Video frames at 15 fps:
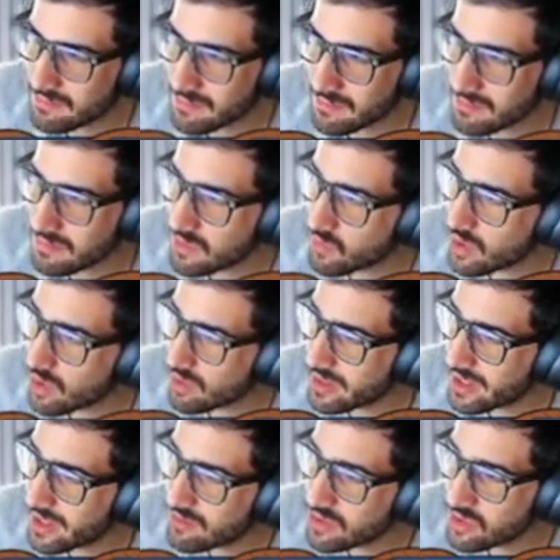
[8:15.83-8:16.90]
we only
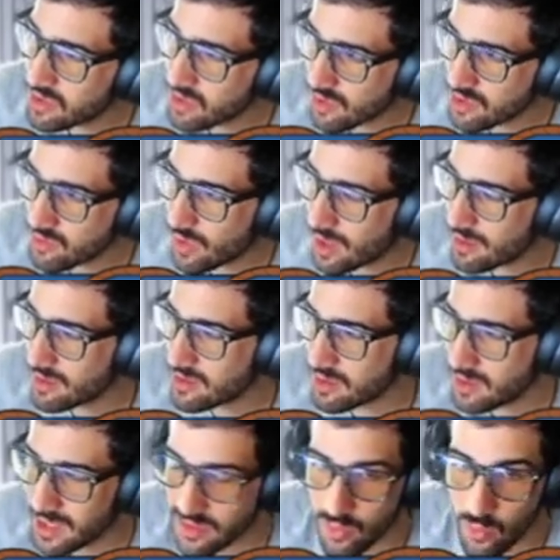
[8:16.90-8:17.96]
have 2 Zoros right until it
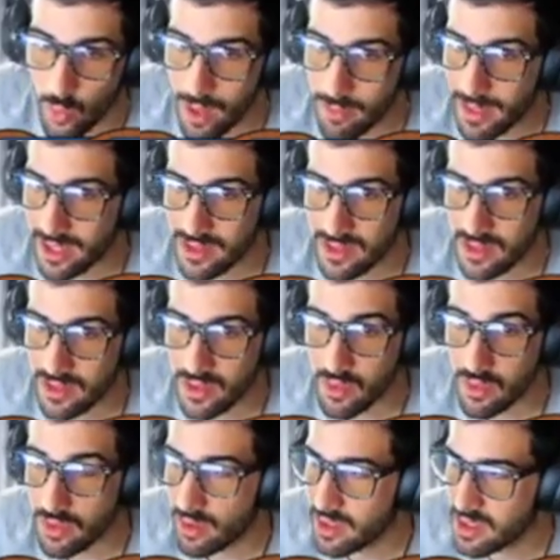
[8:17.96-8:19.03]
gets right back to
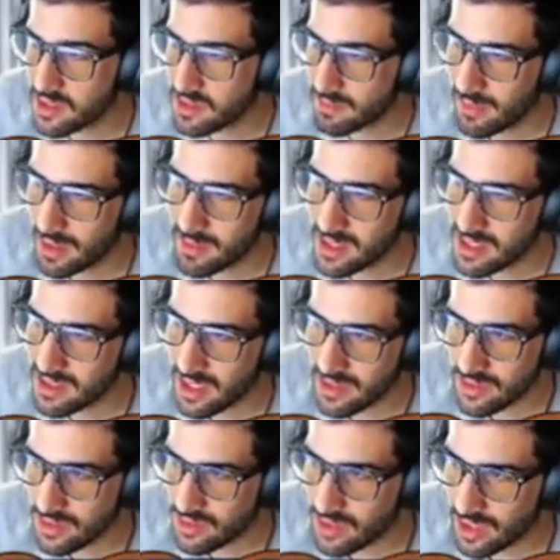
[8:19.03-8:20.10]
$230. Maybe these guys are
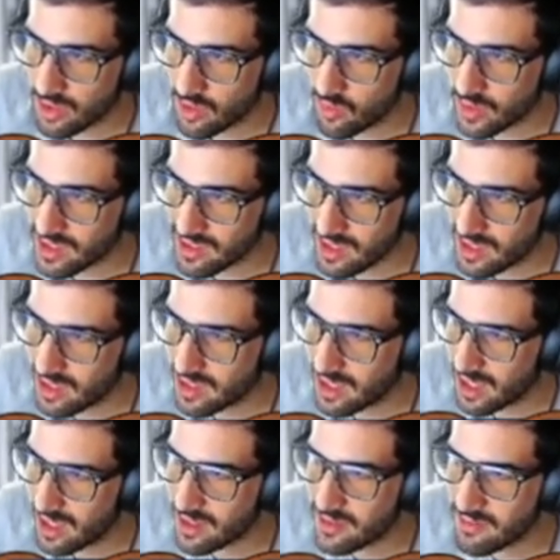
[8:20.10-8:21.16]
just trying to quick sale it. Yeah,
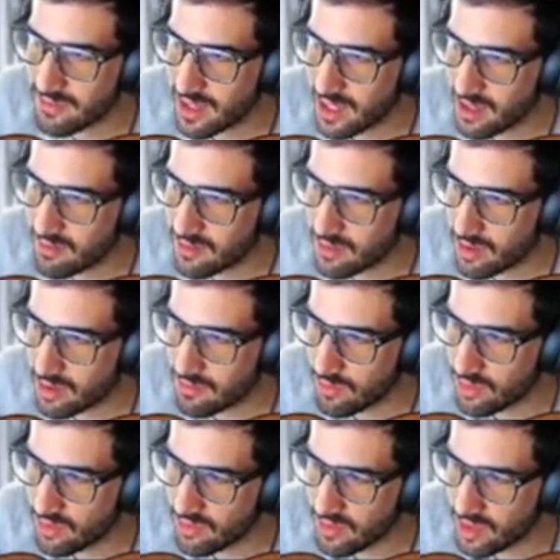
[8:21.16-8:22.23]
it's
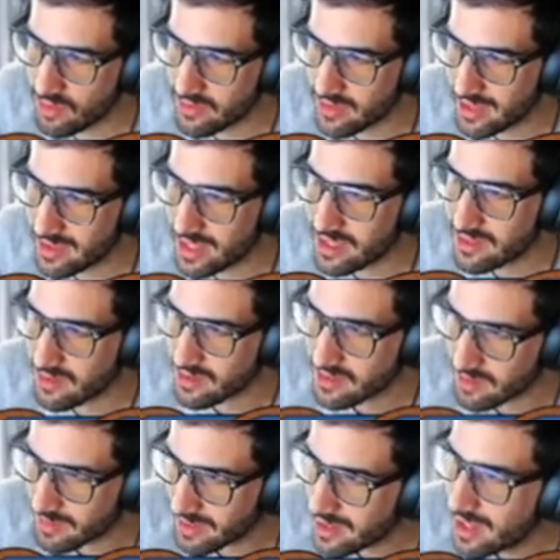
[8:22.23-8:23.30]
534 sales. And then it starts to
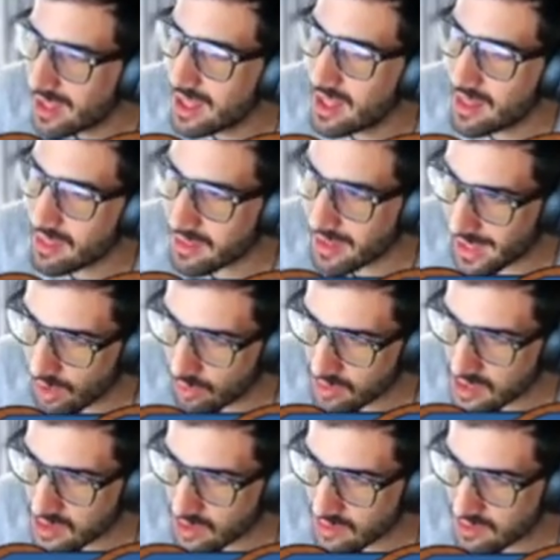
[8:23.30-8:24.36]
be the healthy
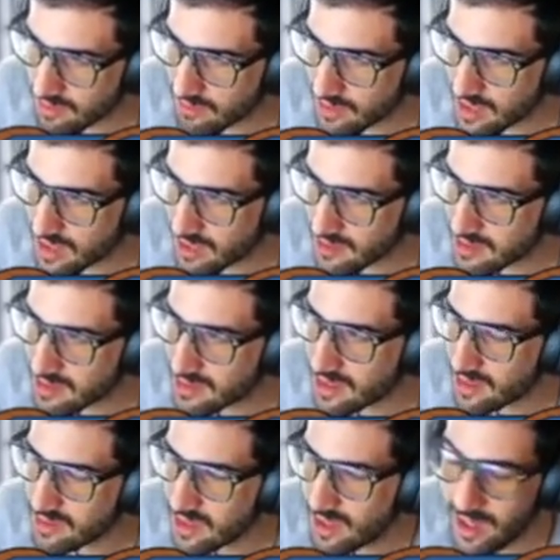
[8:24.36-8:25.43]
zones of 50,000
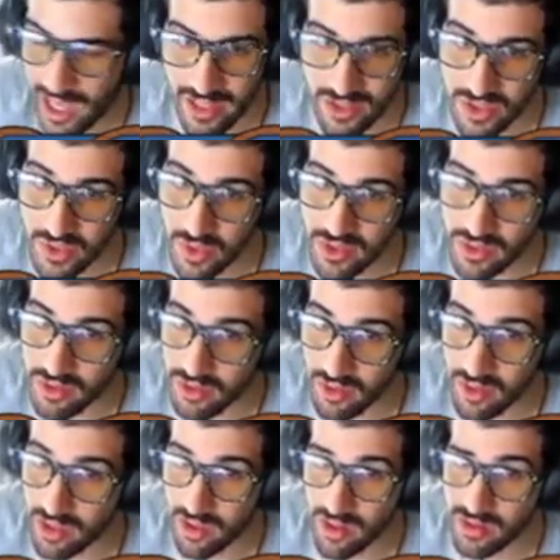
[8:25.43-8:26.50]
sales at
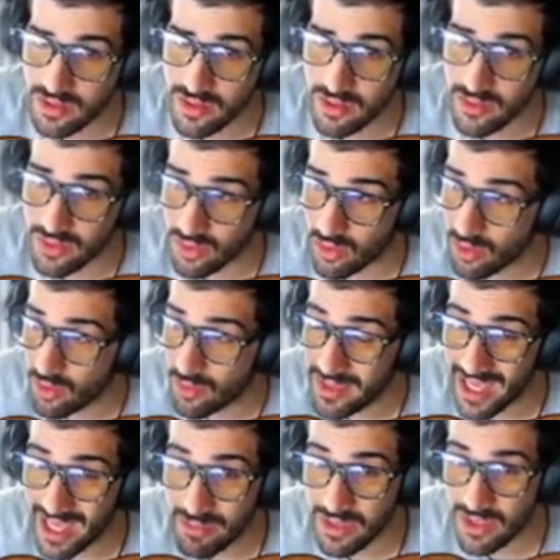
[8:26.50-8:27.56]
$230. So Zoro being
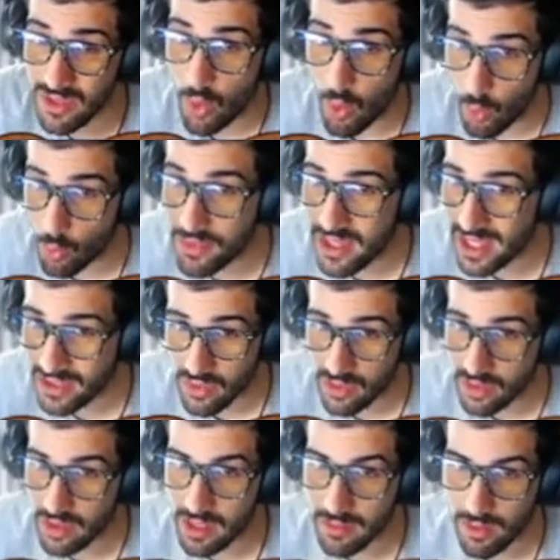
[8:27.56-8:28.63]
able to hold that
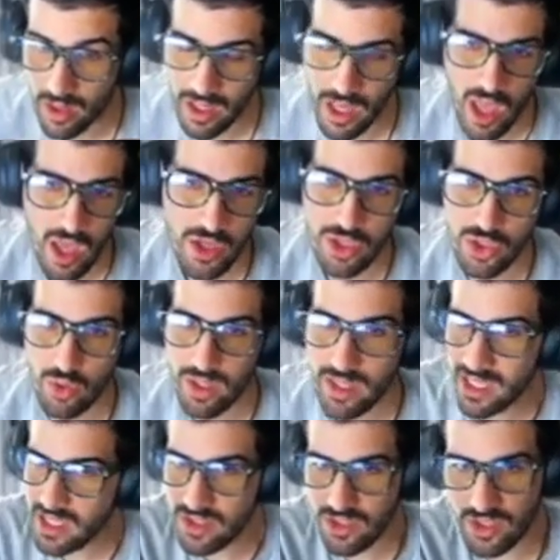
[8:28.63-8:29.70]
230 mark, showing that
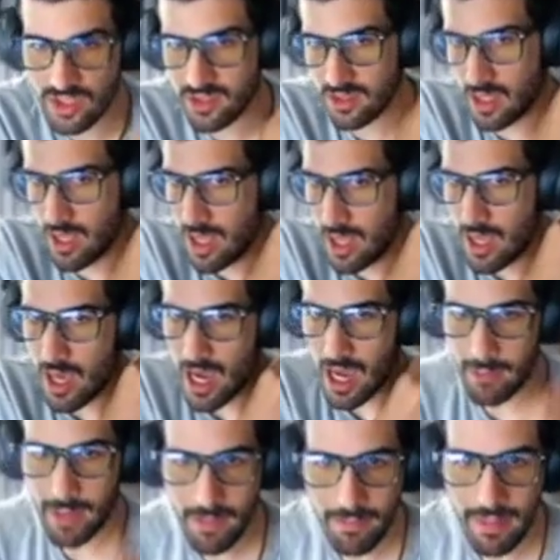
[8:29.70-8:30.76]
he's just, I'm
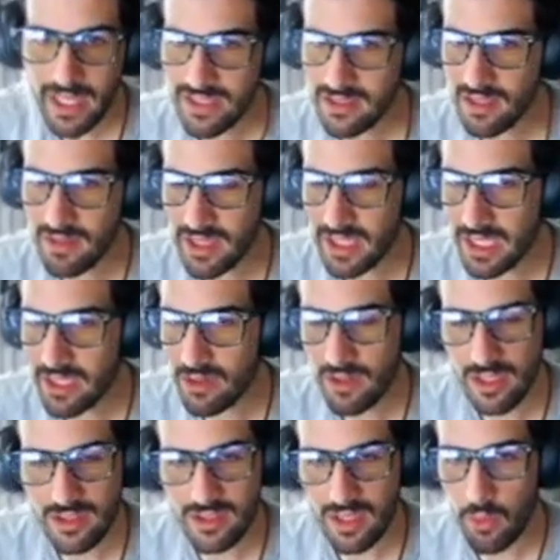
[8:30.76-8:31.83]
a beast of a leader in
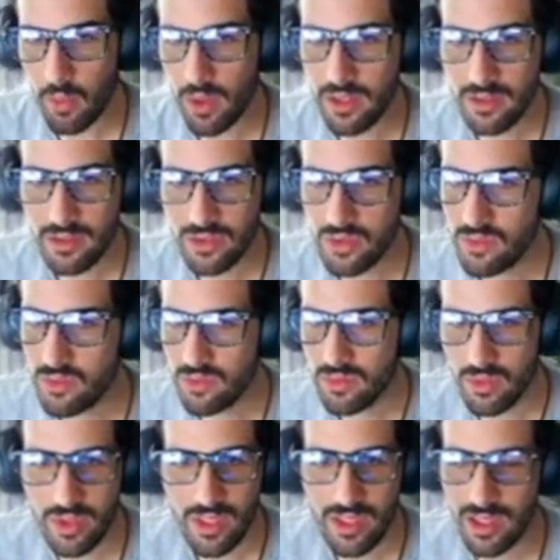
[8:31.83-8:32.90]
set 1, 2,
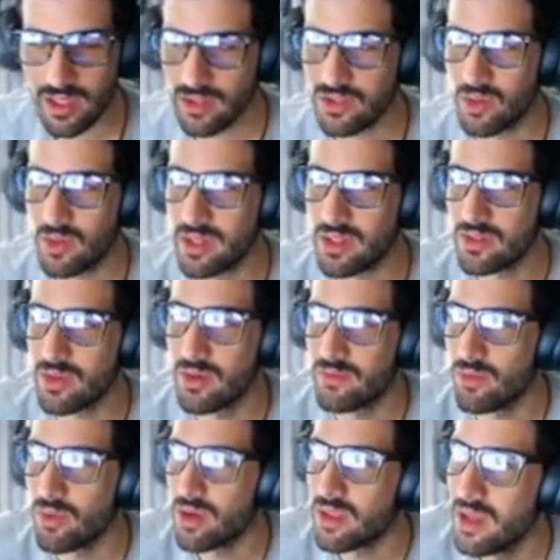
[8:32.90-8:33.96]
3, and so on and so
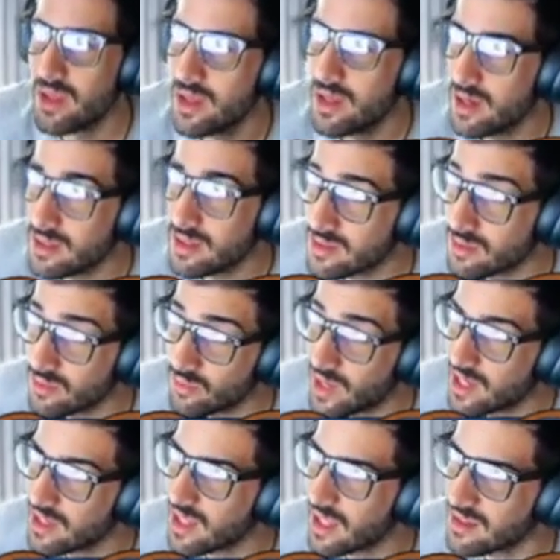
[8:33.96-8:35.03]
forth, until
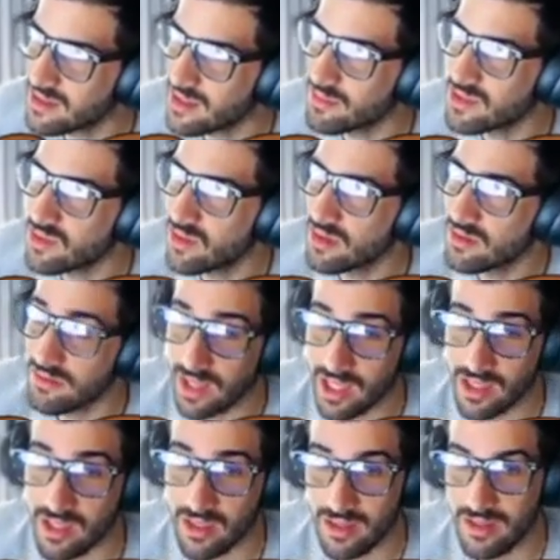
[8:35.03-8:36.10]
Red gets some sort of
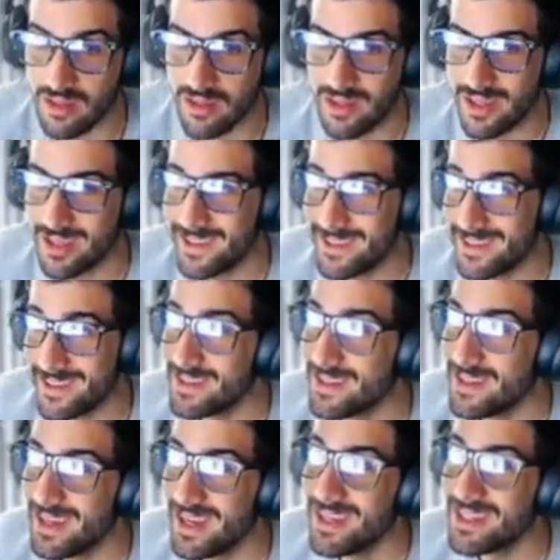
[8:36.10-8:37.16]
like
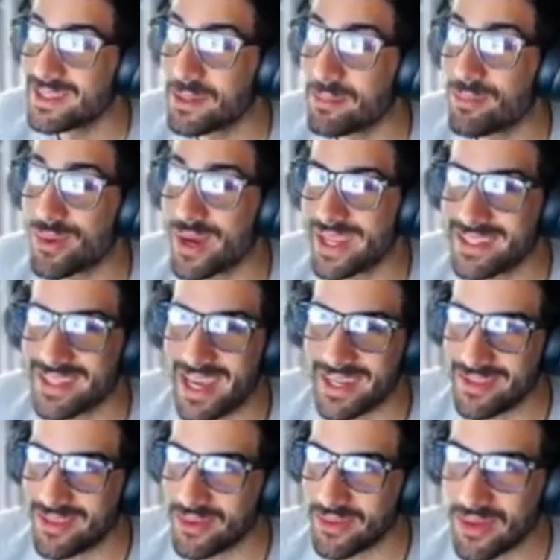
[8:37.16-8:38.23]
some breaks added
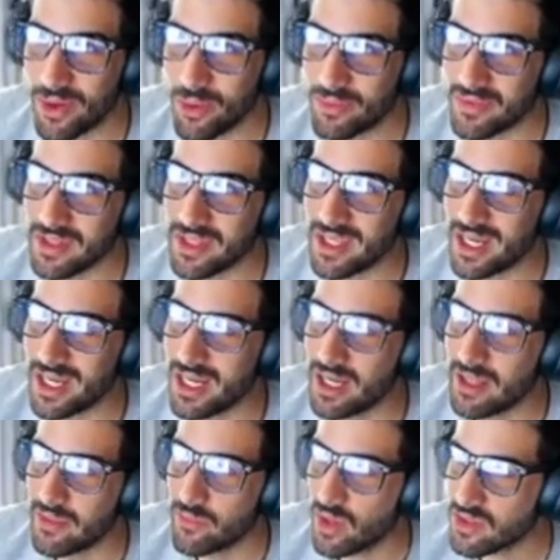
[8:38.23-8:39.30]
to it, hopefully.
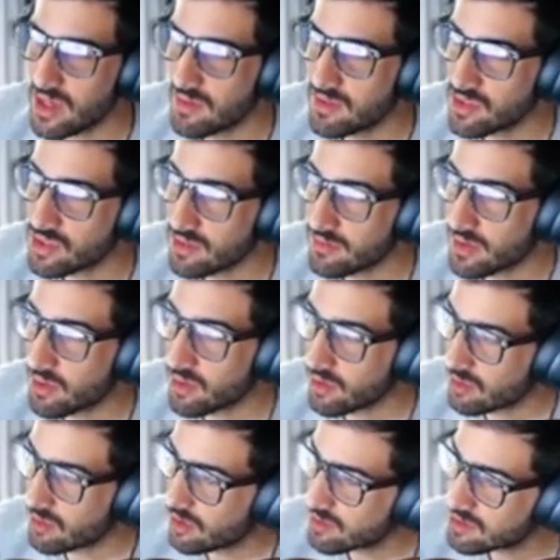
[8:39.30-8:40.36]
We also have the Trafalgar
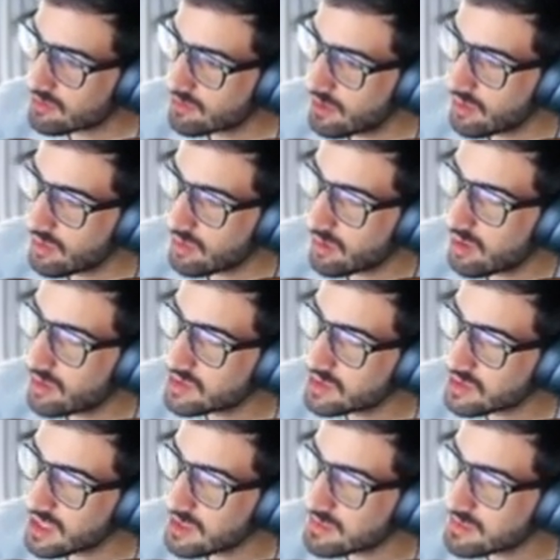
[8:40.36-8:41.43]
Law. Trafalgar Law just
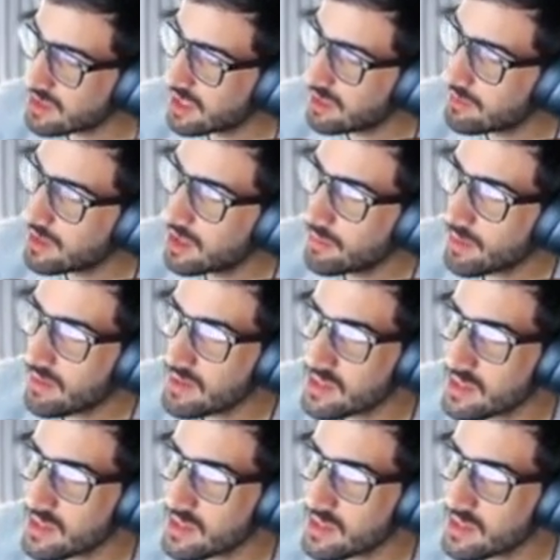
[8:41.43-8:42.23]
keeps climbing up. Obviously, with